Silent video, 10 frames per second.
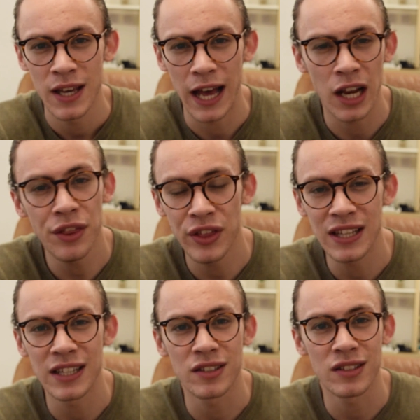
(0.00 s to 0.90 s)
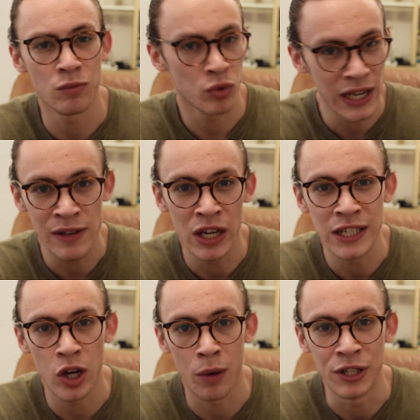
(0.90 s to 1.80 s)
And I think it's really,
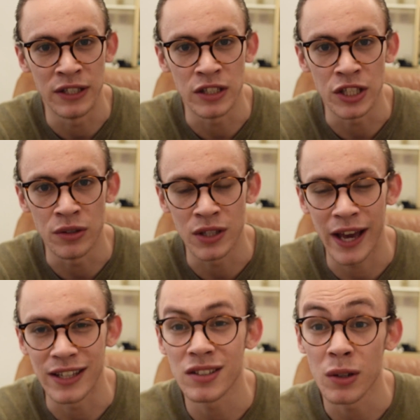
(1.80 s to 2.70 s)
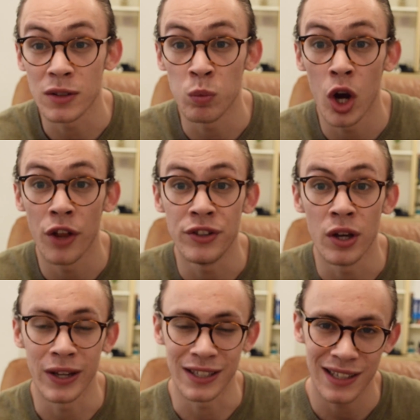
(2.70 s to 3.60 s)
really common in the UK, so it's worth
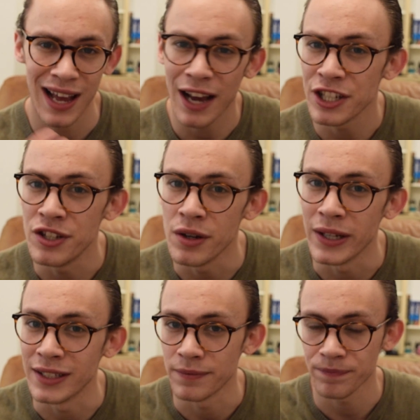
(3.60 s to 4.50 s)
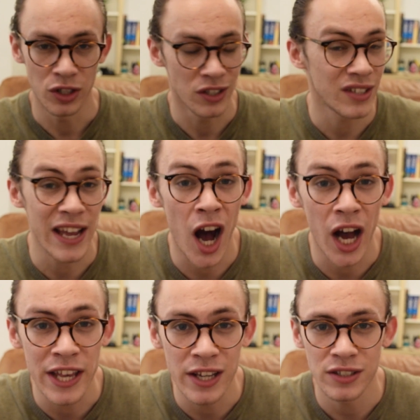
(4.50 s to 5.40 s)
doing. How you doing? You can say
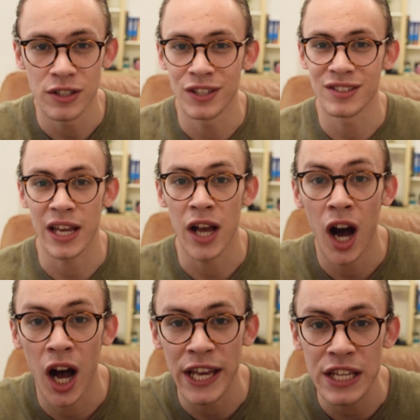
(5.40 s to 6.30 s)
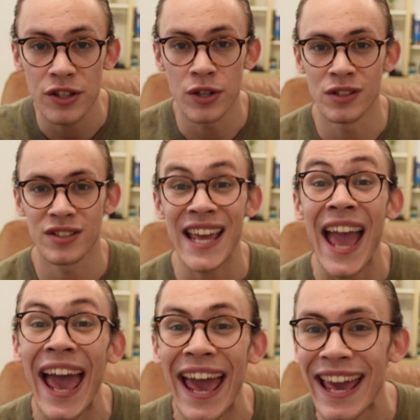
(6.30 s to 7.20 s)
hiya, you can say hi, you can say
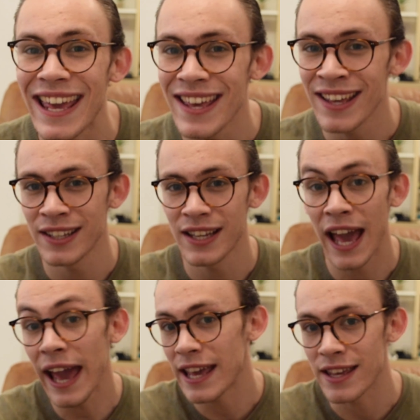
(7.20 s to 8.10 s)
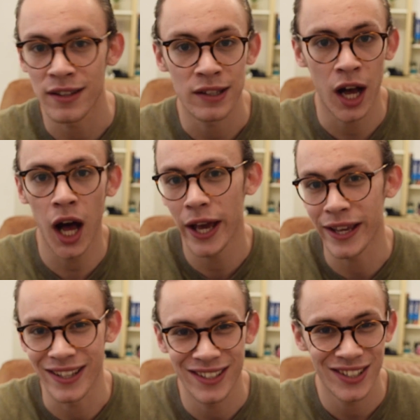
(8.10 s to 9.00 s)
hey, hey,
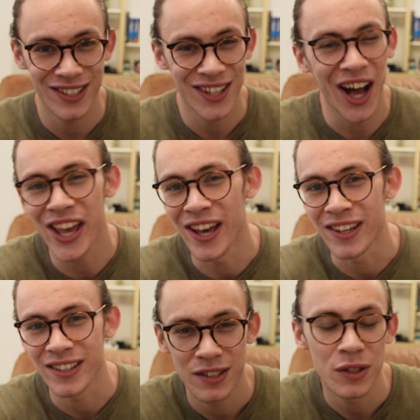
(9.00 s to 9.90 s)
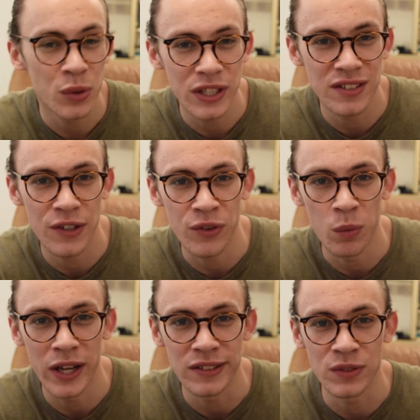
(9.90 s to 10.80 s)
hi, hiya. All these
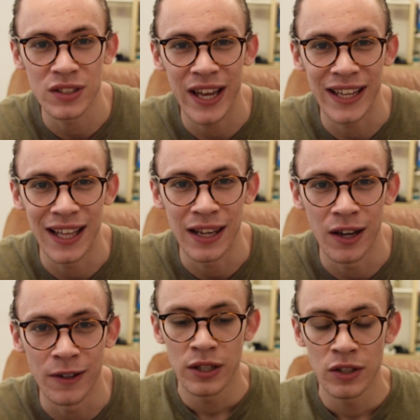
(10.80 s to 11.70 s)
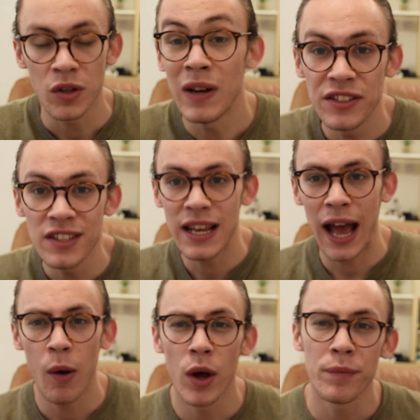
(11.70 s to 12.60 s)
different ways of saying hello. So listen to
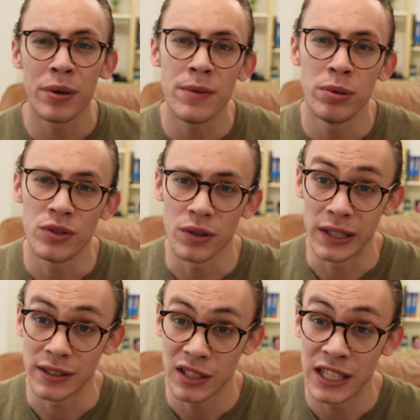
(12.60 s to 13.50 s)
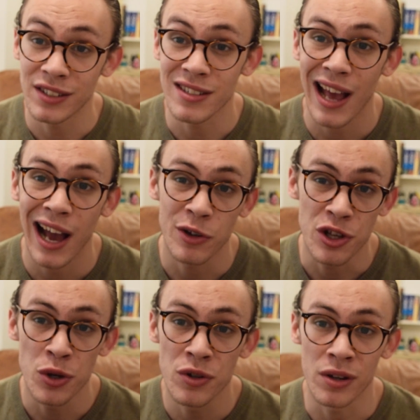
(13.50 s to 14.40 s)
how other people do it. Listen to how
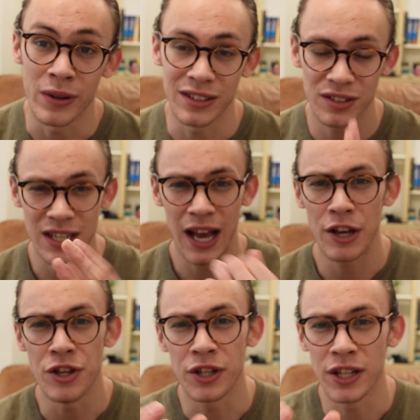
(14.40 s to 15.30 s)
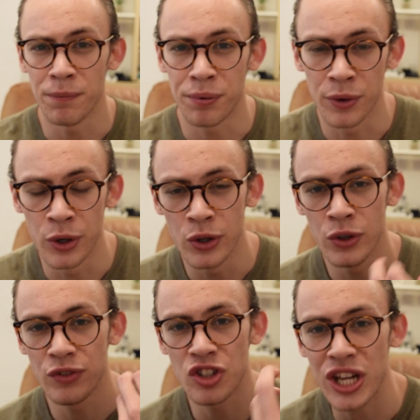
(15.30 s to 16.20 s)
you do it. See how you can
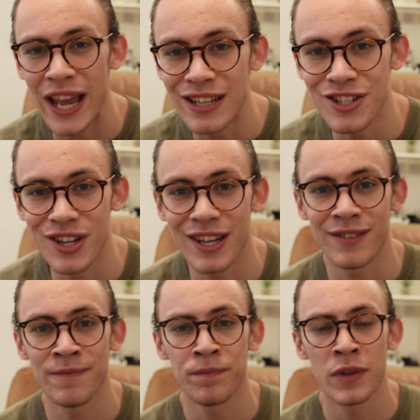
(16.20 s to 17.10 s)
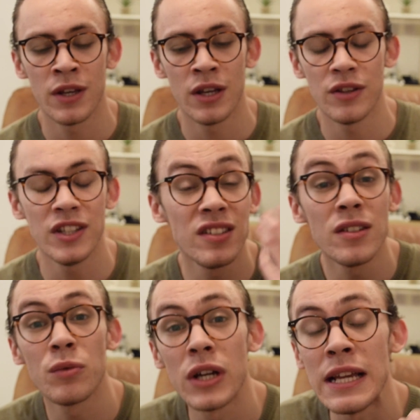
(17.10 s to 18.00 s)
improve, change it. This is
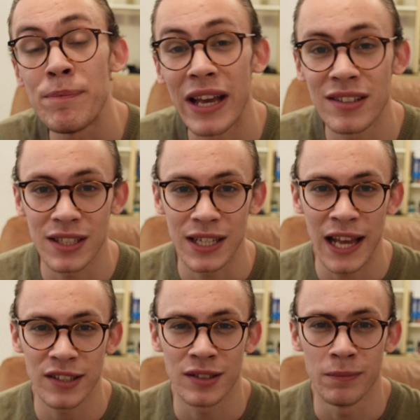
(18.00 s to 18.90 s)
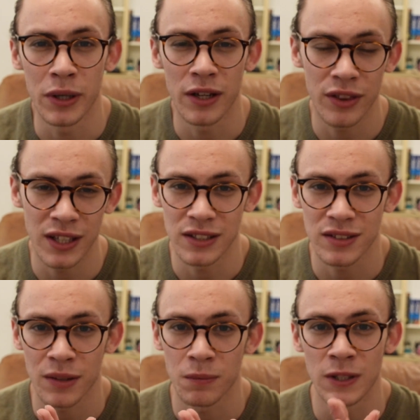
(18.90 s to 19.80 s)
a really basic lesson, but I think
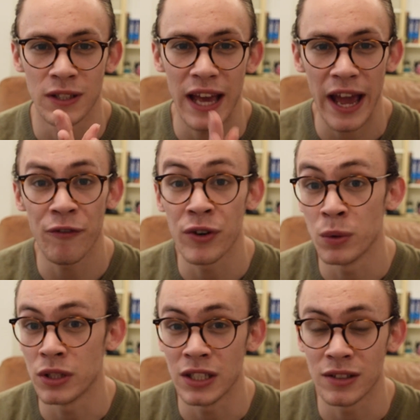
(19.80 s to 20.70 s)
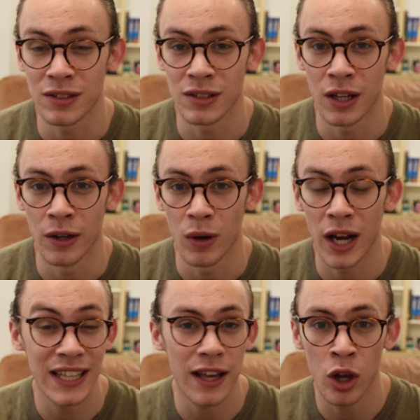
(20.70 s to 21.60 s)
it's something that everyone needs to know.
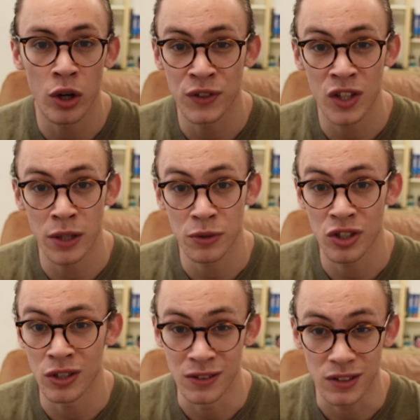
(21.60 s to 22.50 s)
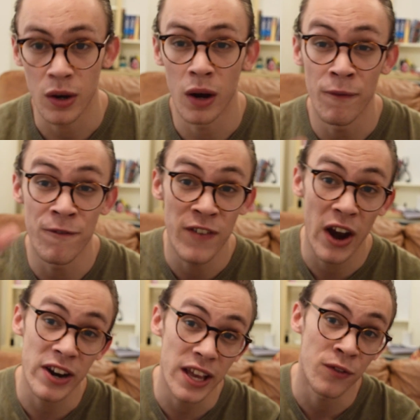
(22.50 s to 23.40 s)
I get a lot of Skype students who are
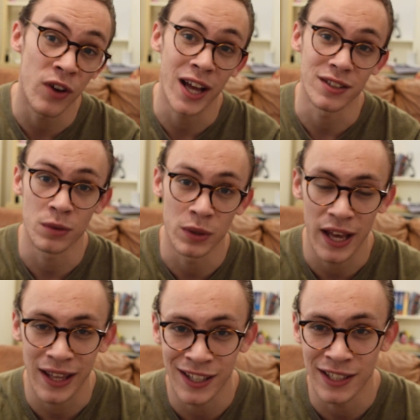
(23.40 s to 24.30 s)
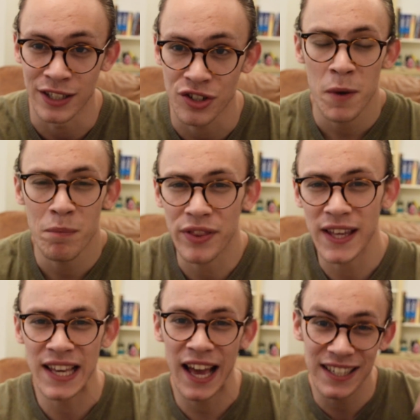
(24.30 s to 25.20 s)
very advanced with their English, but
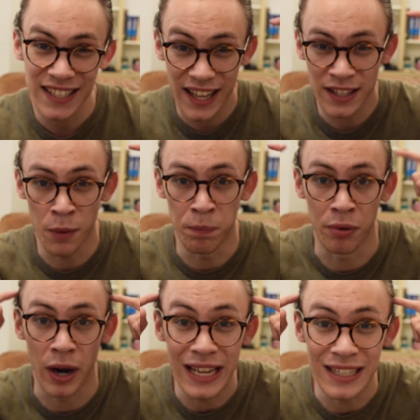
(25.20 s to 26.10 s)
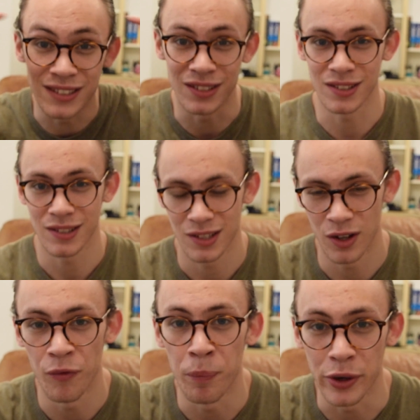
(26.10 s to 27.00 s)
they can't get in the brains
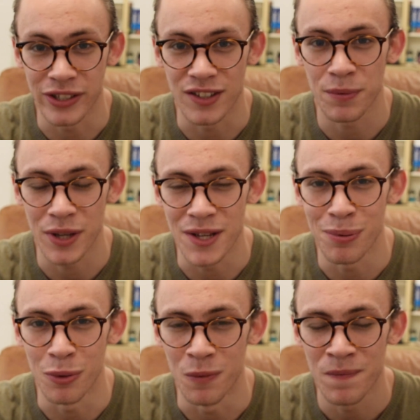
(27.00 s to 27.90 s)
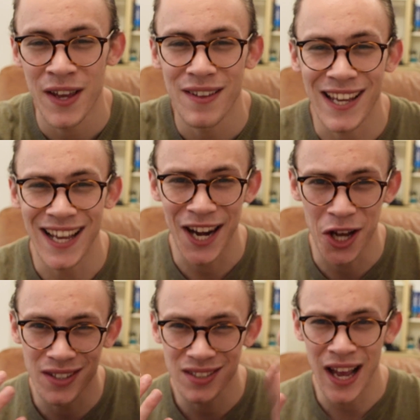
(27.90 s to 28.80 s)
of British people. They can't
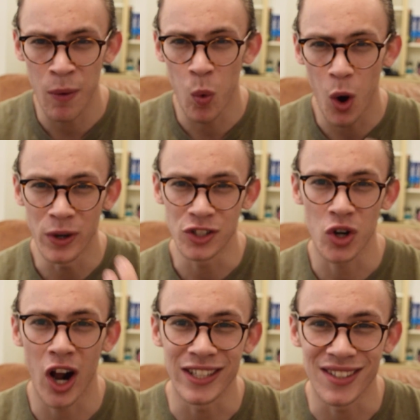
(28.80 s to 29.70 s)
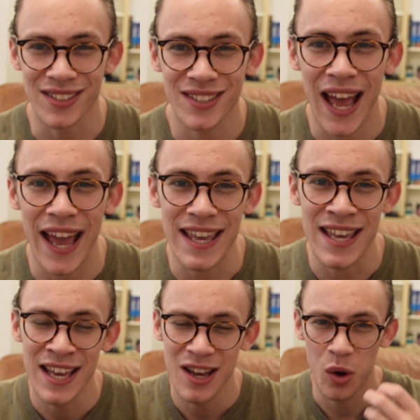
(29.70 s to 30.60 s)
understand what we're trying to
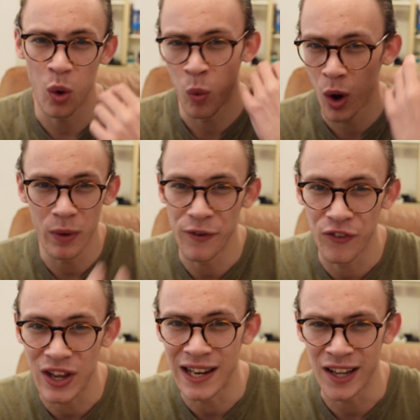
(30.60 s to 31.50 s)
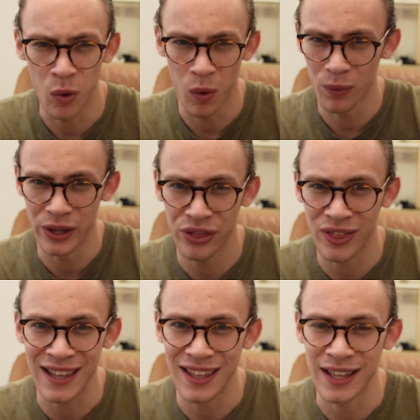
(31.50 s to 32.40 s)
say or what we're feeling or what we're
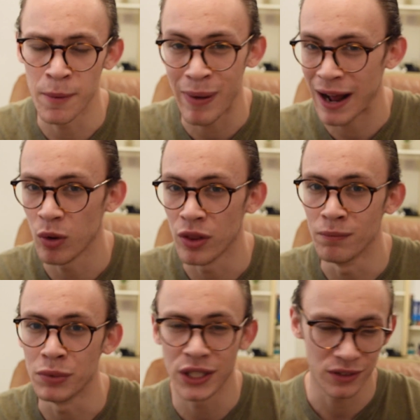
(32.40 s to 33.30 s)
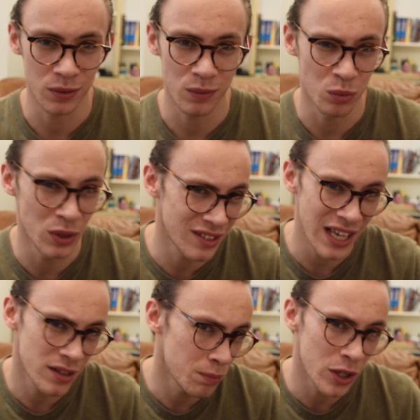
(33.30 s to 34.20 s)
thinking about them because we
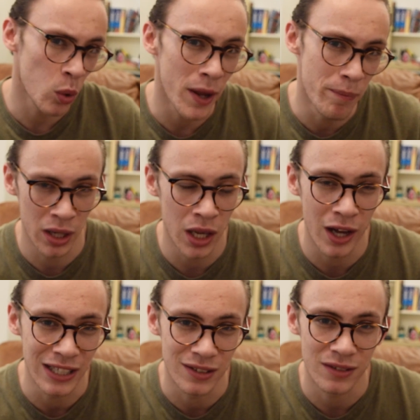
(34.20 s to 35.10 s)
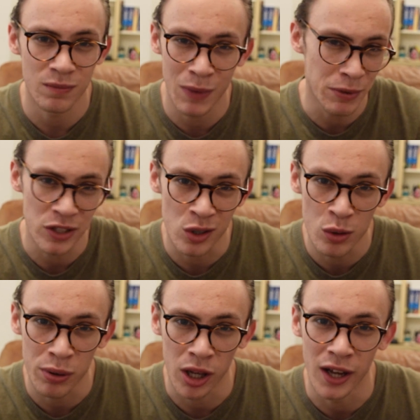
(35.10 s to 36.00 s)
tend to be quite polite, maybe
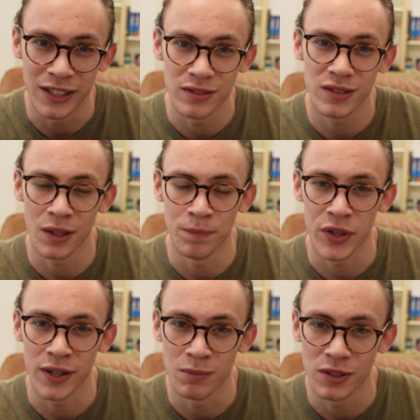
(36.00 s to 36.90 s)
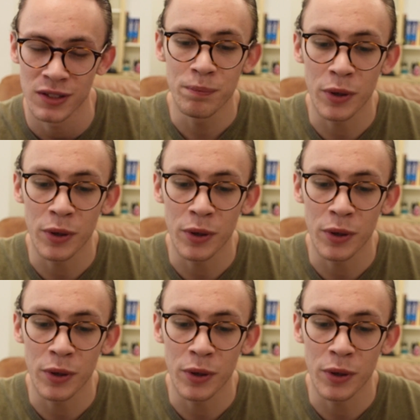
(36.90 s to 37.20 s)
too polite sometimes.